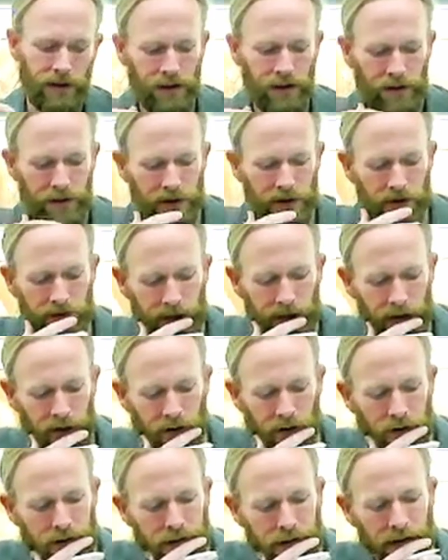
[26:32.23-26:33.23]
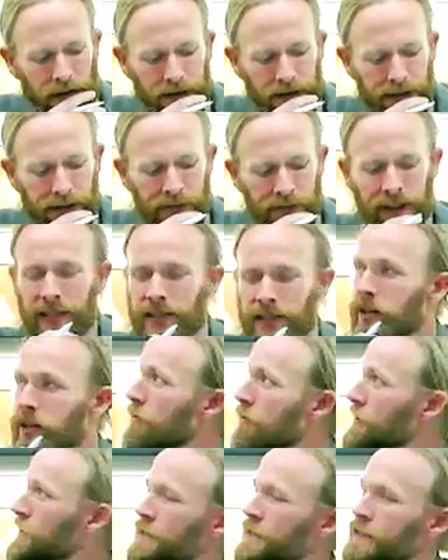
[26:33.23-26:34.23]
So in our own galaxy, we
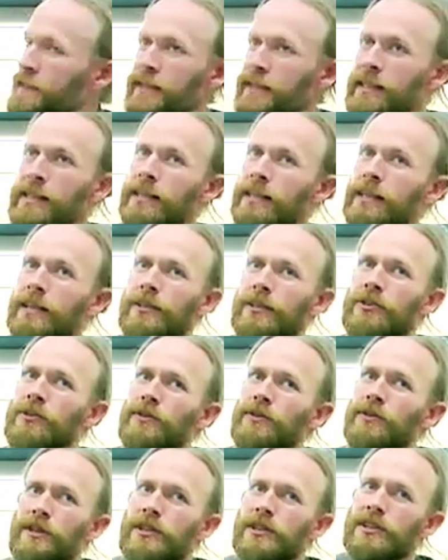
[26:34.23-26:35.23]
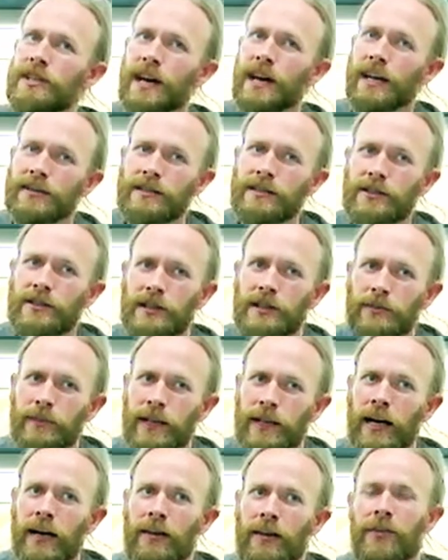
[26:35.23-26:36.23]
don't see huge jets streaming
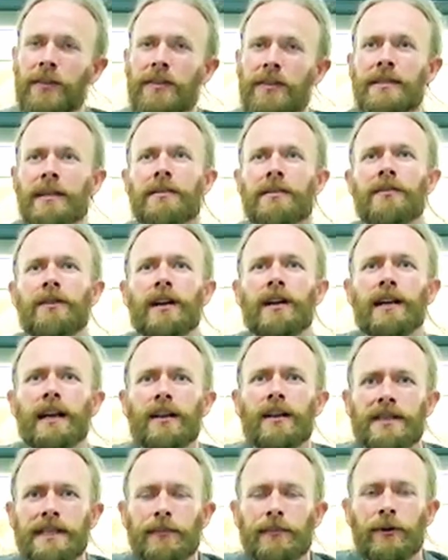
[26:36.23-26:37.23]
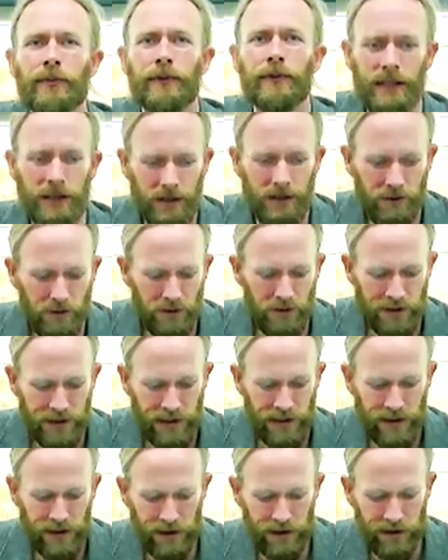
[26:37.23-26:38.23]
out of the center of our galaxy, but we do
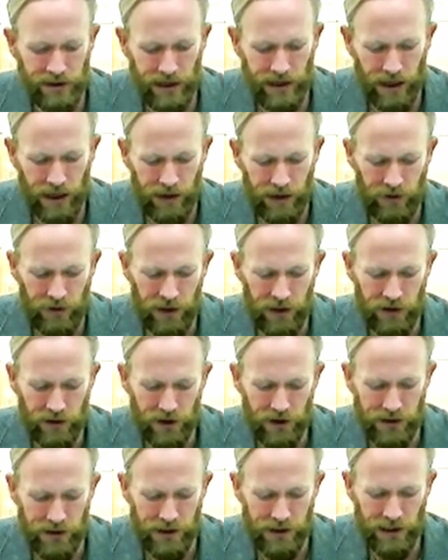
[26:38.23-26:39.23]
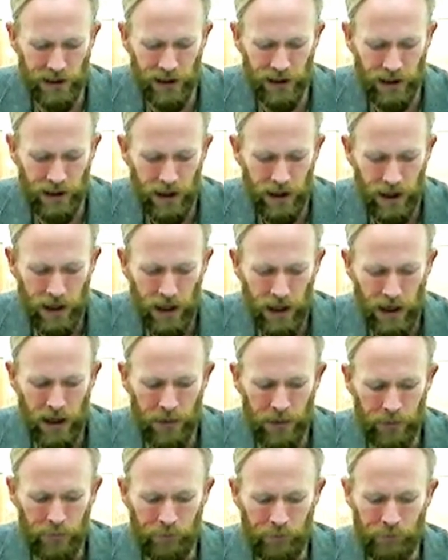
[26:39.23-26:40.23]
see these kind of interesting
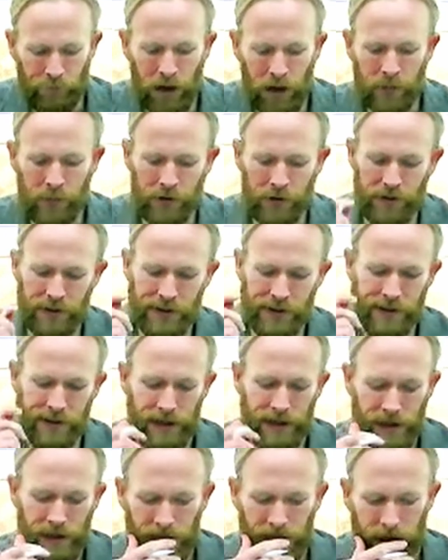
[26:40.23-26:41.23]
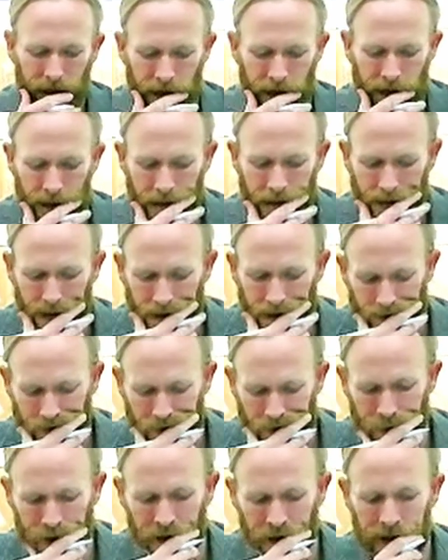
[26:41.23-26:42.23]
bubbles
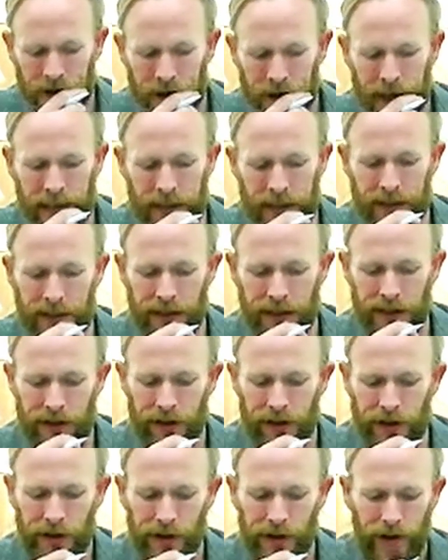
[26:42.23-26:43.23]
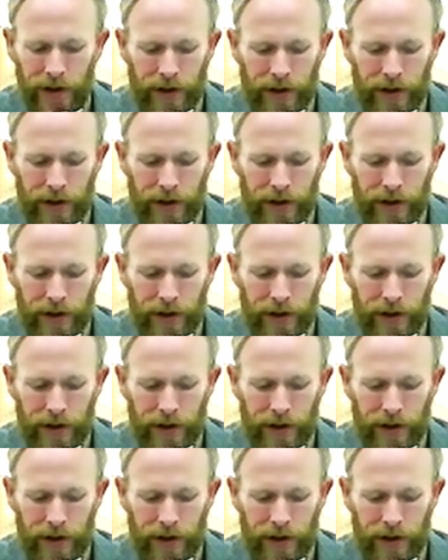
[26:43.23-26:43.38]
from our galactic center.